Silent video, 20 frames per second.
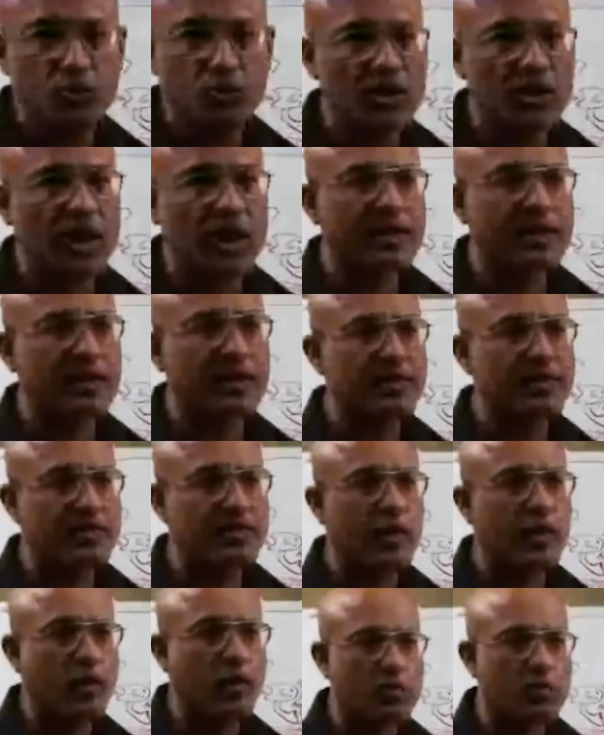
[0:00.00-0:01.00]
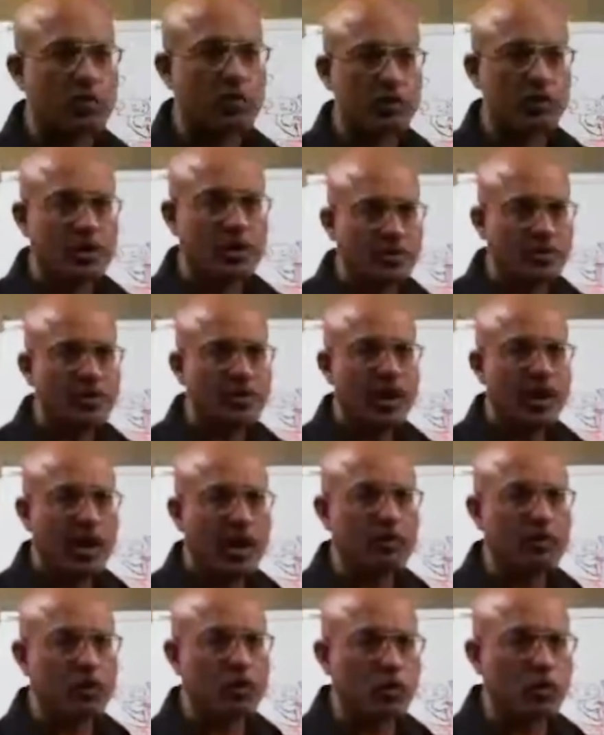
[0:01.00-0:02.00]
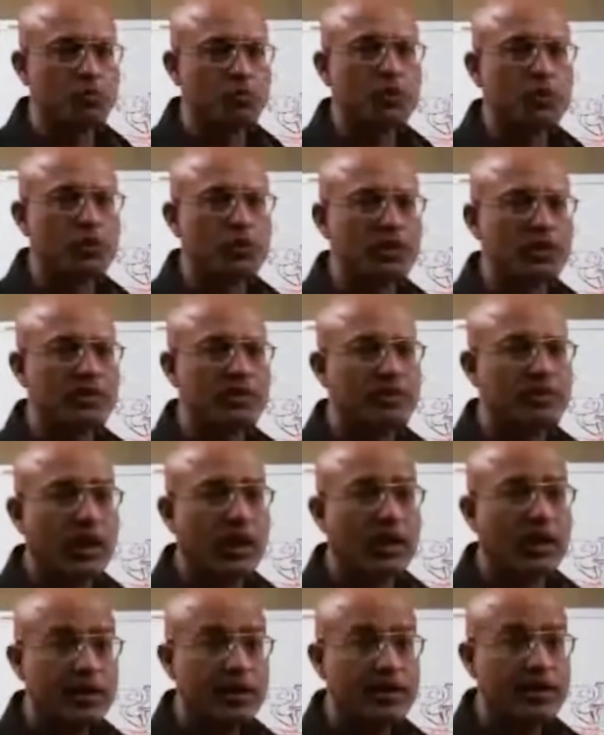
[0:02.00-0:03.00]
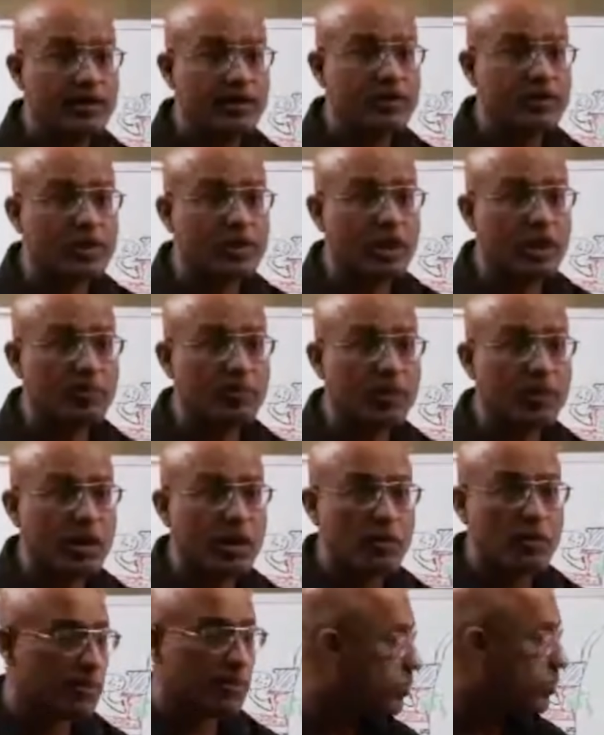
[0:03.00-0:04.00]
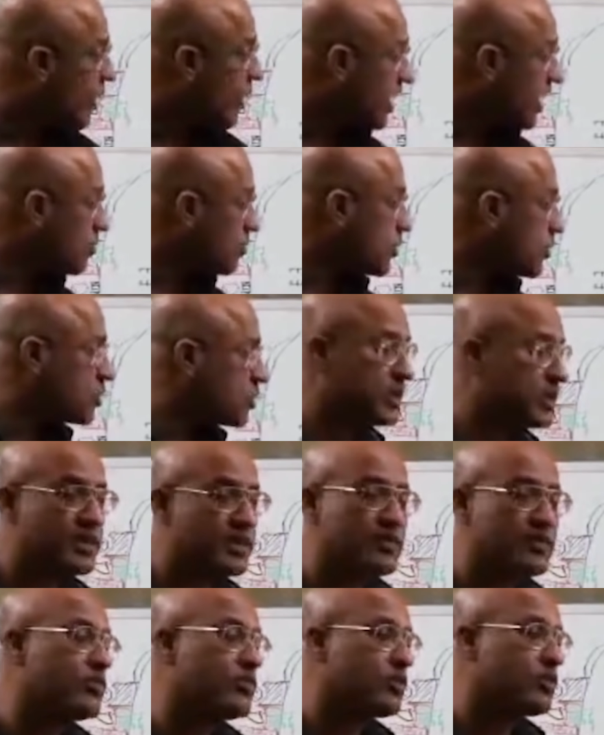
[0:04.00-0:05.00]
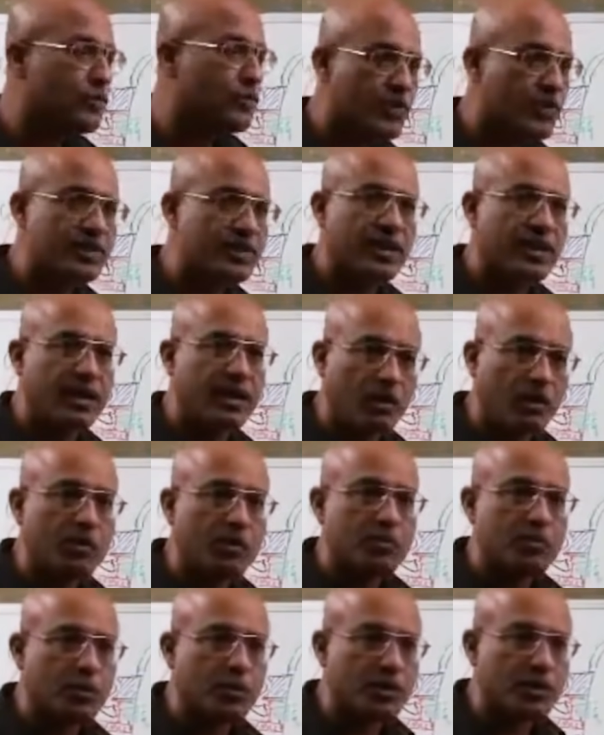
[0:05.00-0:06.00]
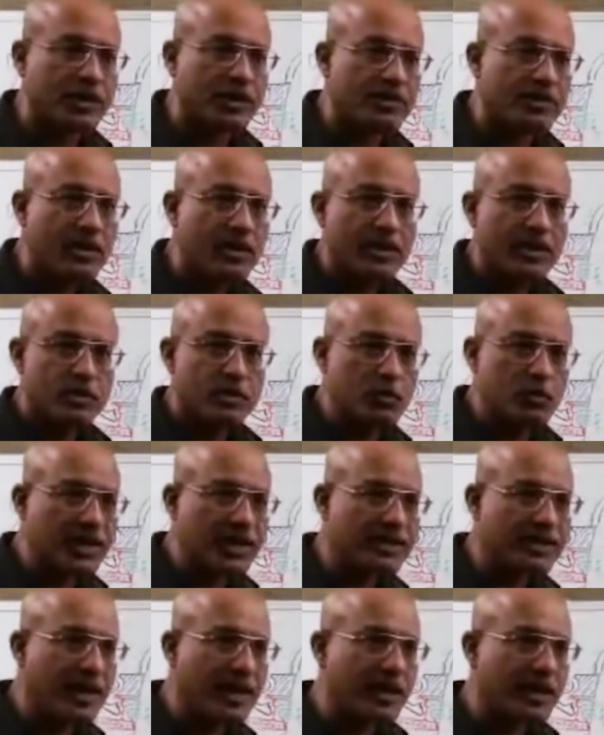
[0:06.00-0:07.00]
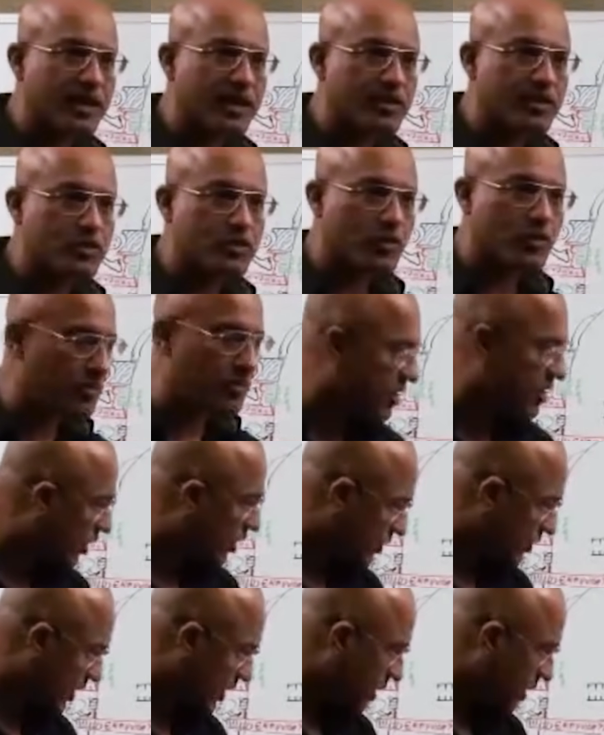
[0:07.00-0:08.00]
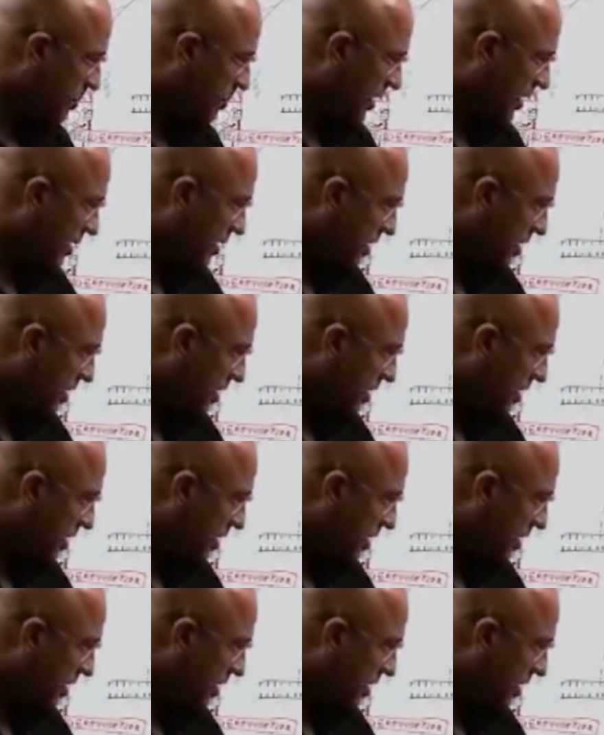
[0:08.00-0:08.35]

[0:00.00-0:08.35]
we target the cellular protease, our own proteases are disturbed. But viral protease is different than our protease, so we can target this pharmacologically by